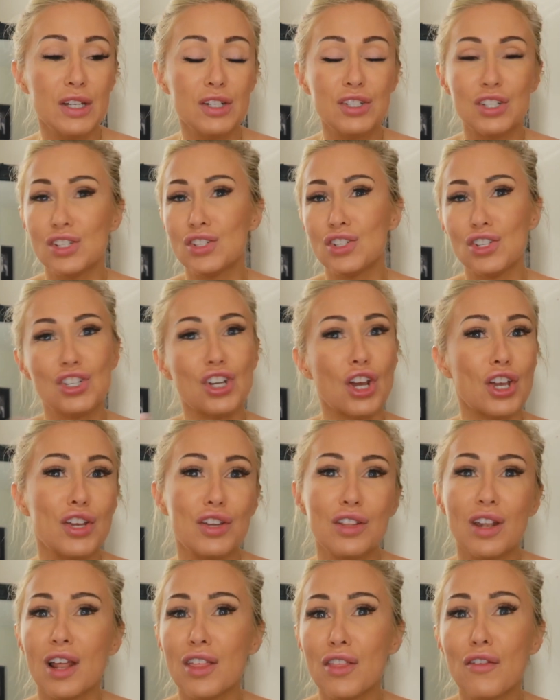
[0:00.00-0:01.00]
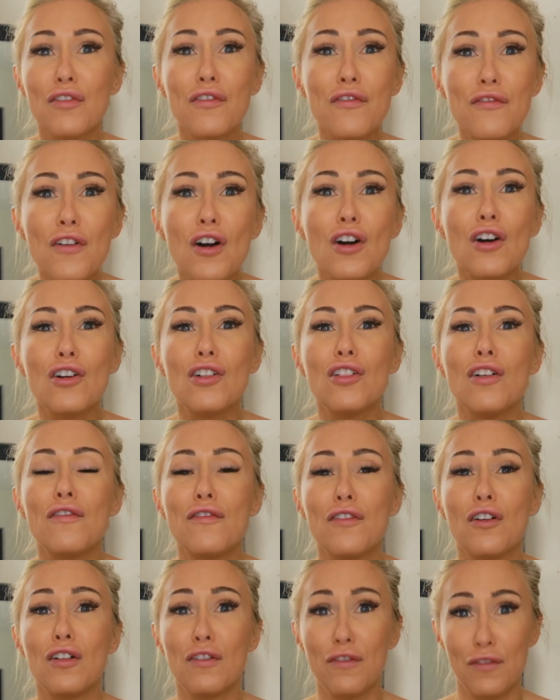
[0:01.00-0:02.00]
just to show you like the full
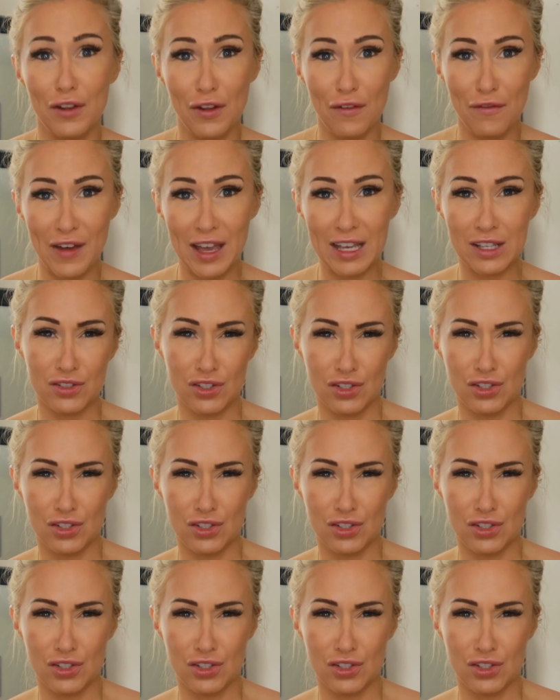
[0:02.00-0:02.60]
effects,